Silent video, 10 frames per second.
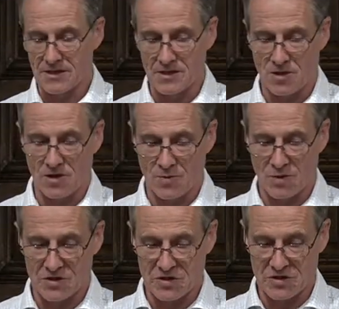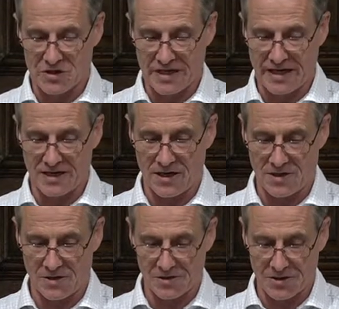that God wants us to get
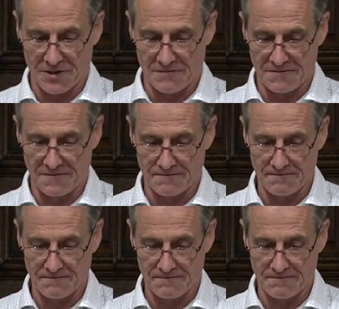hold of.